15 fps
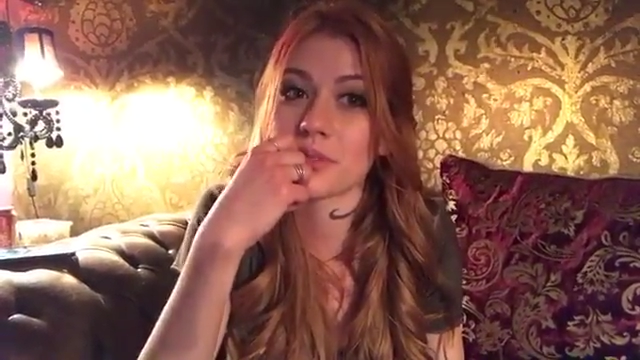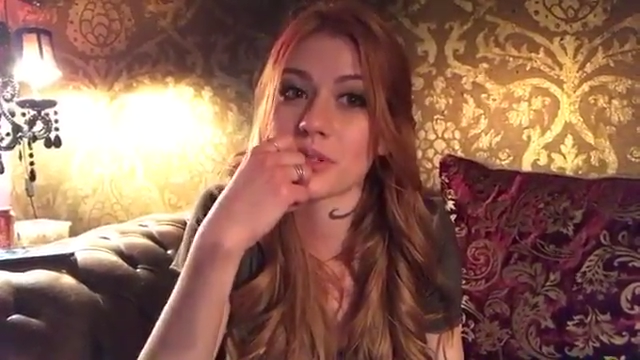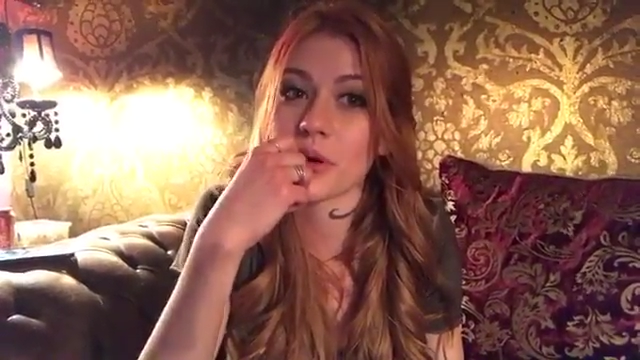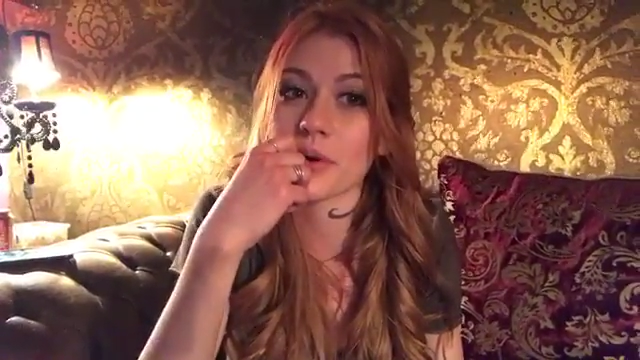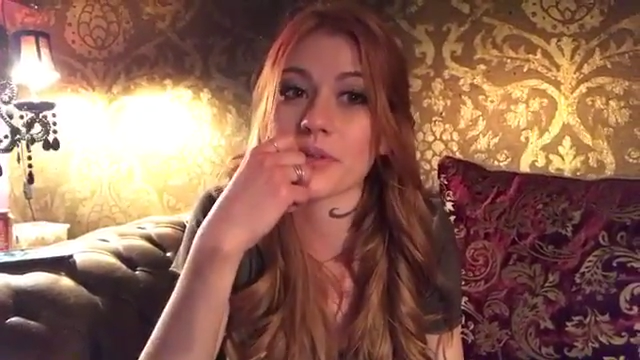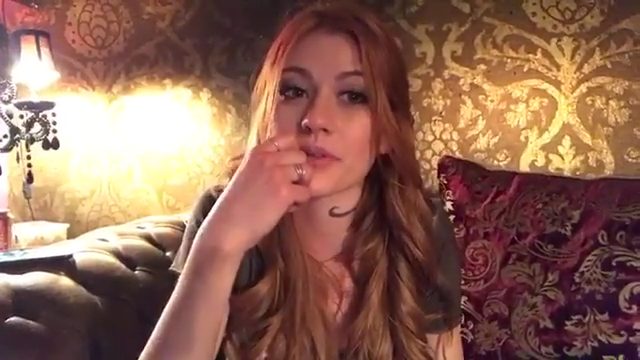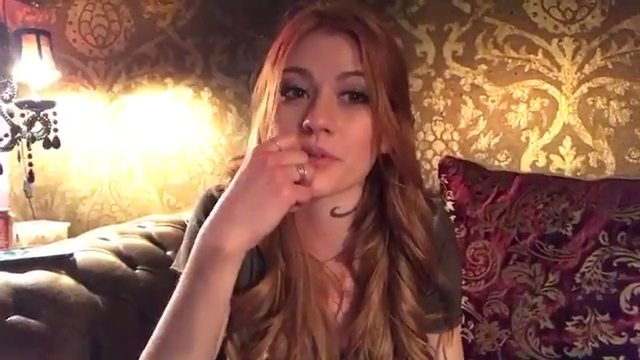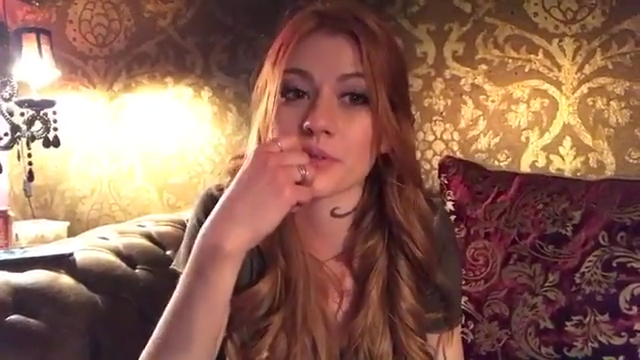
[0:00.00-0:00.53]

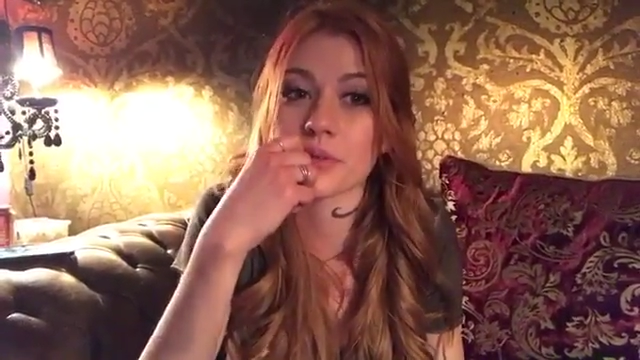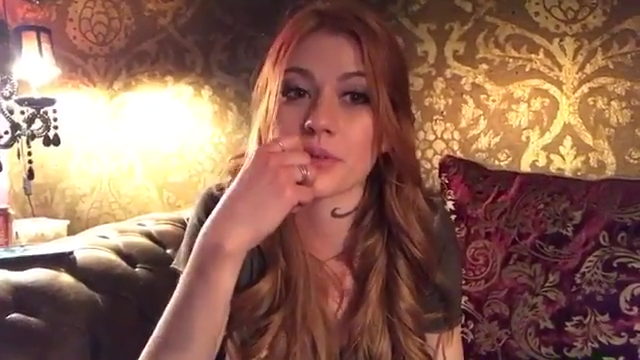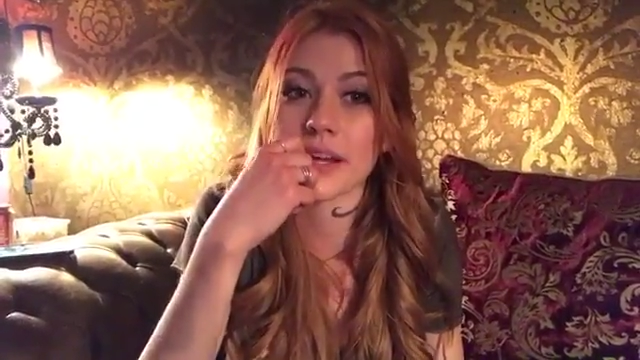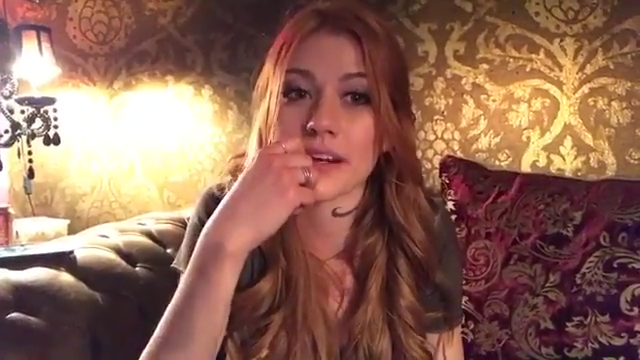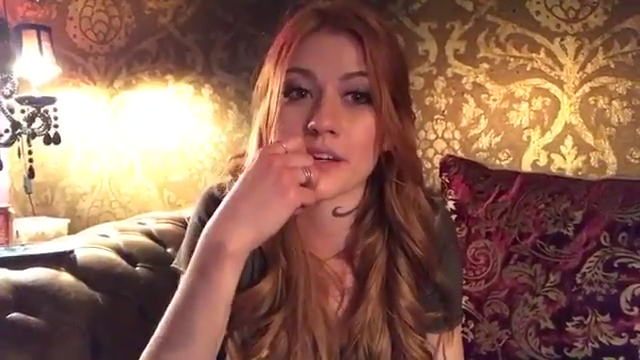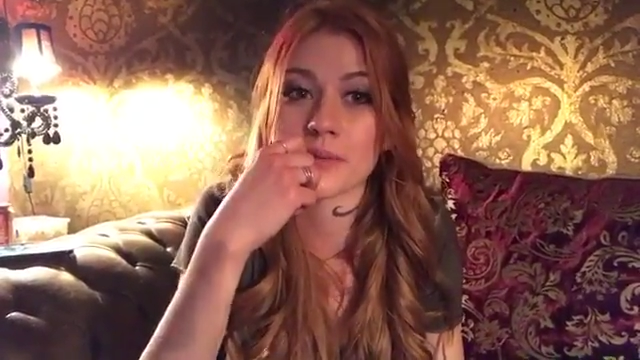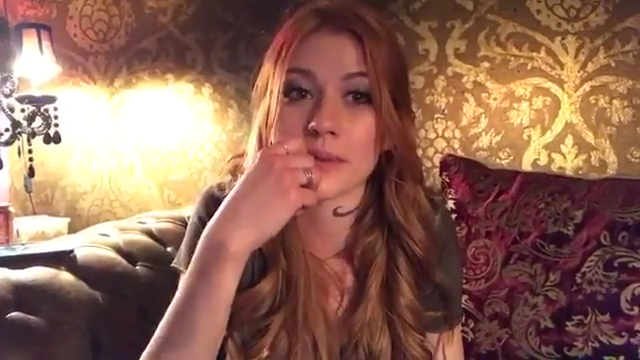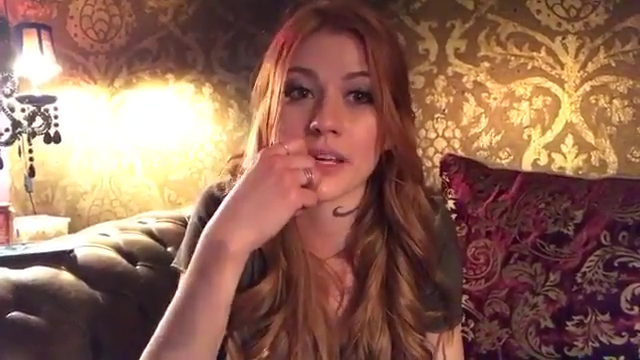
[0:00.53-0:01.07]
going through the
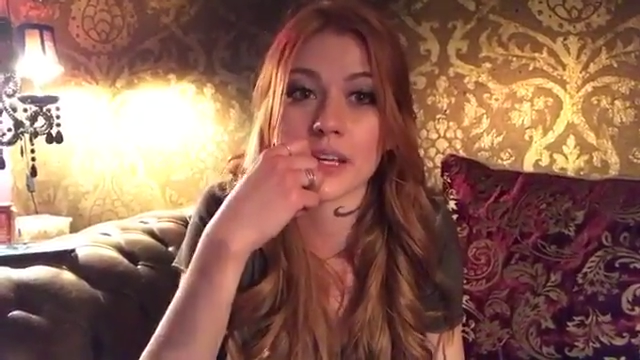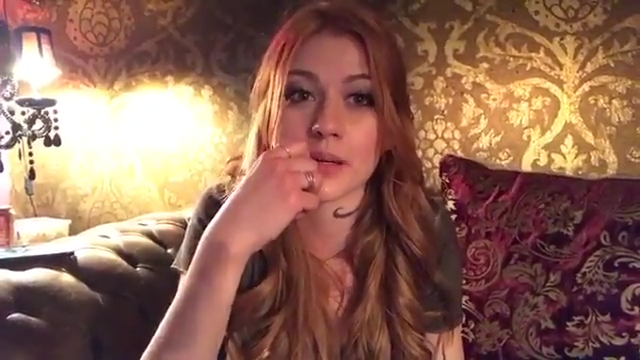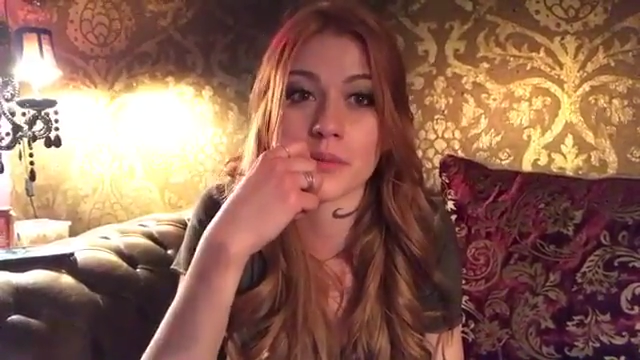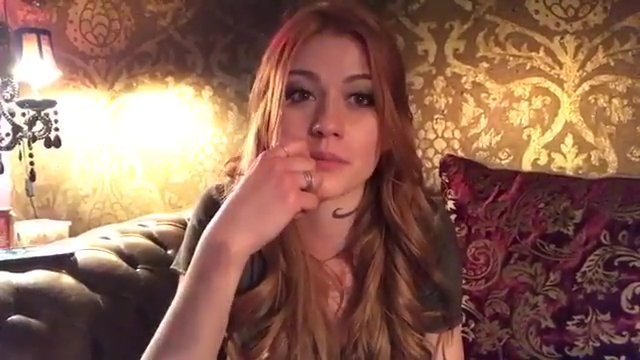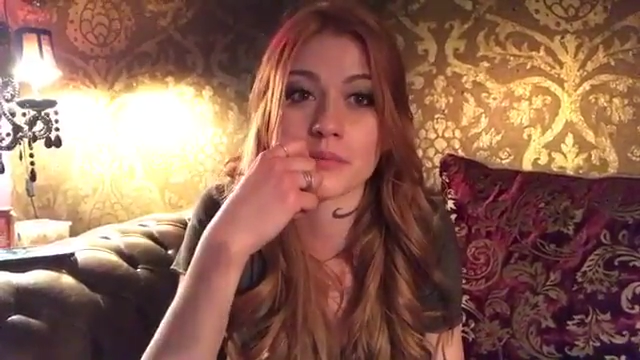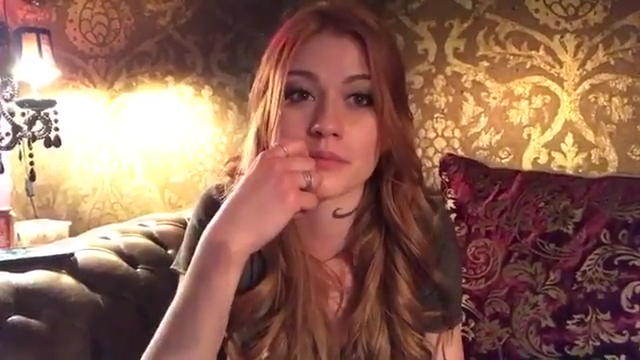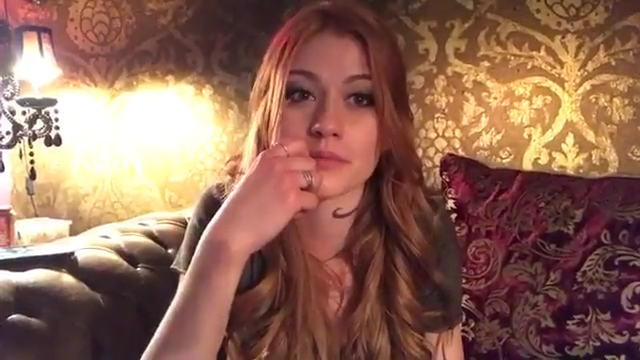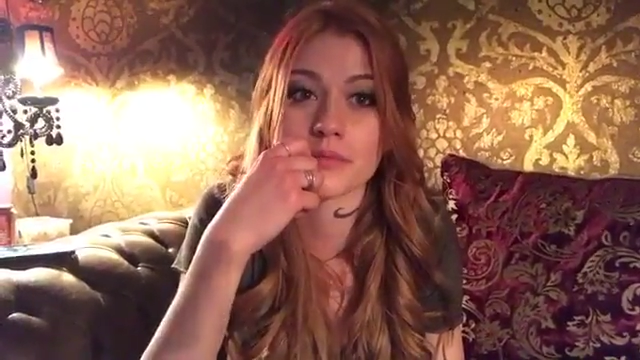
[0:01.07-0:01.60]
hair and makeup
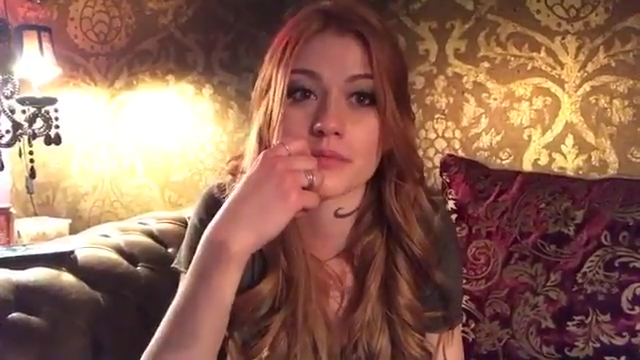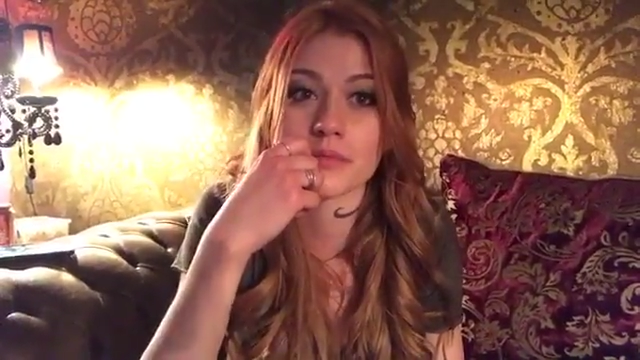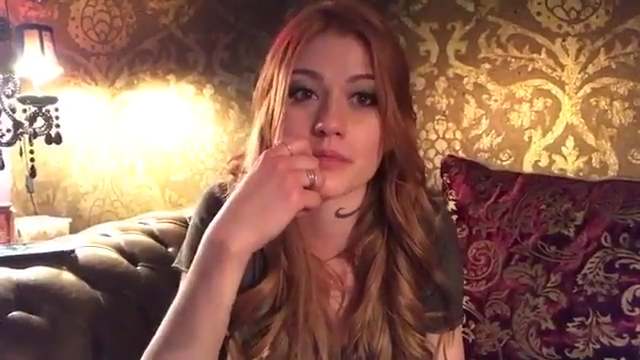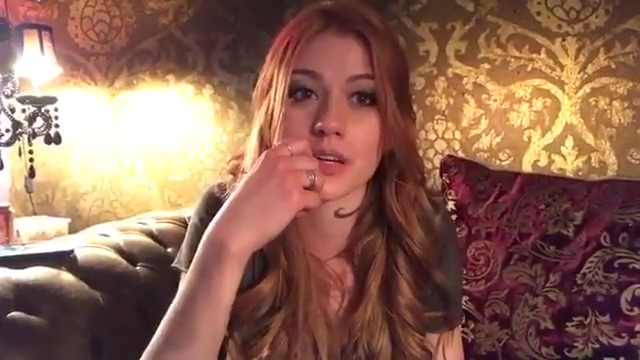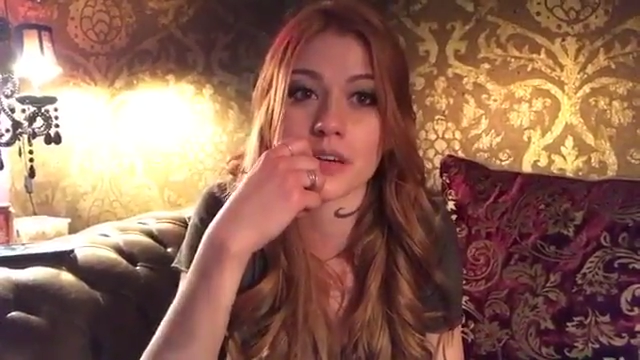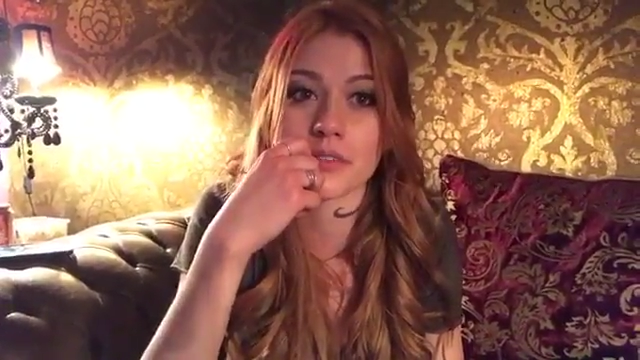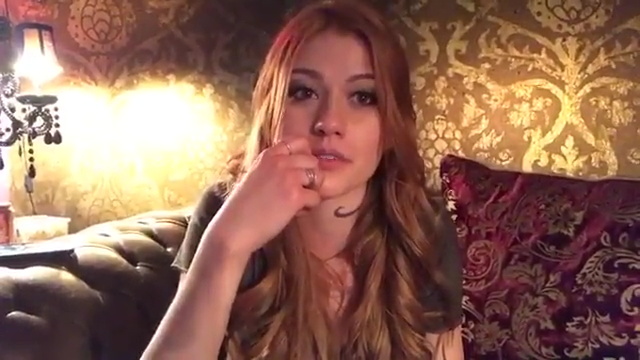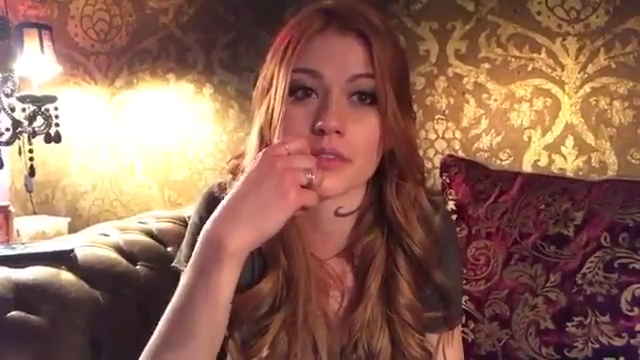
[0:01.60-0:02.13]

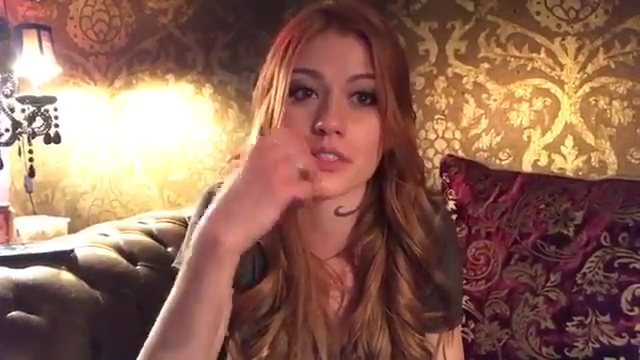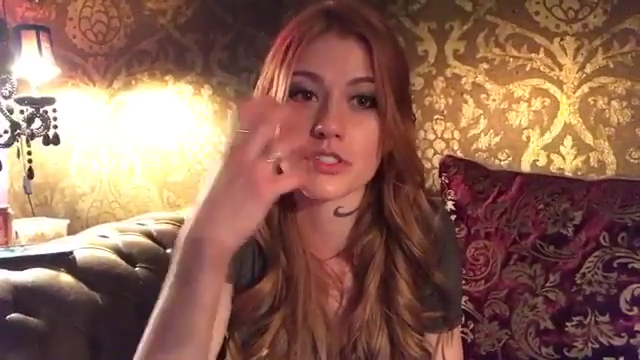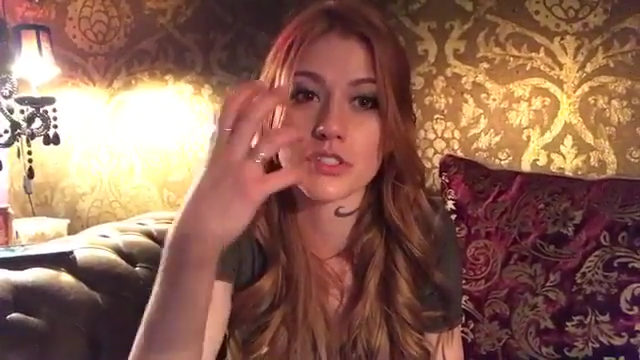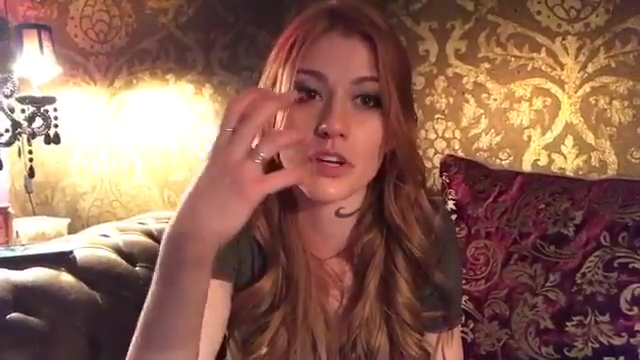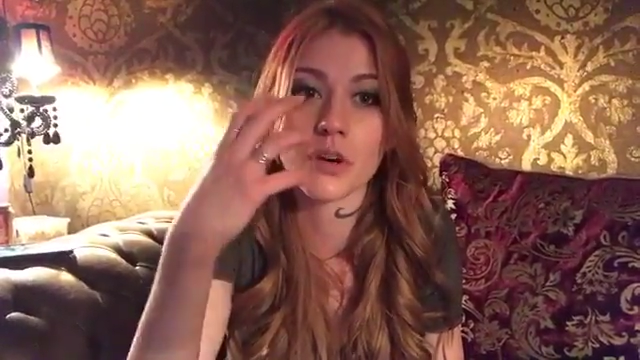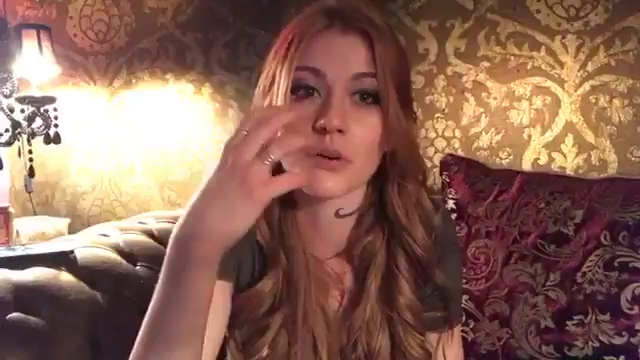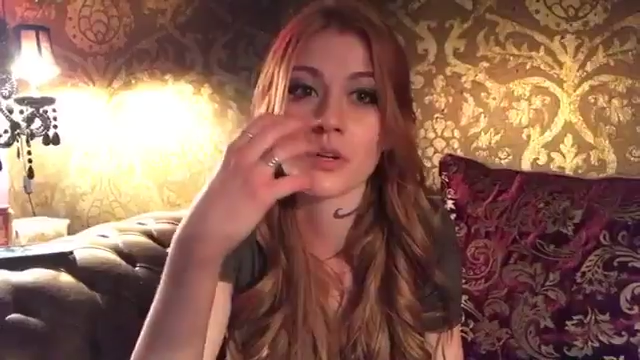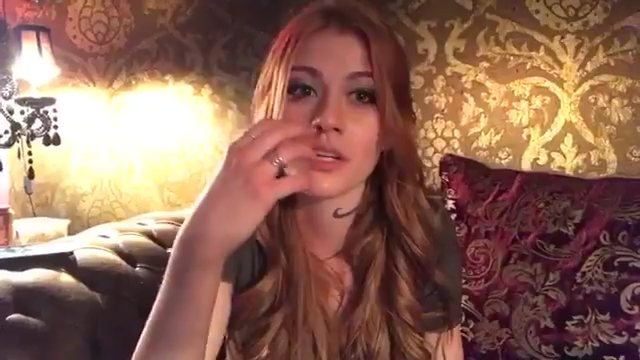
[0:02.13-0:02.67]
of the
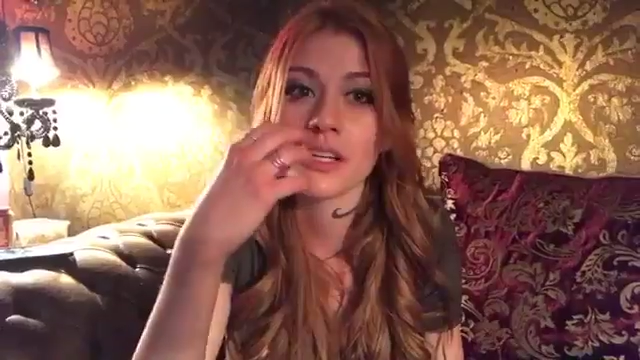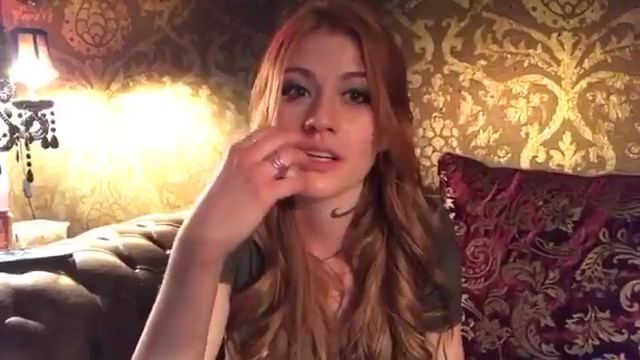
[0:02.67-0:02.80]
show,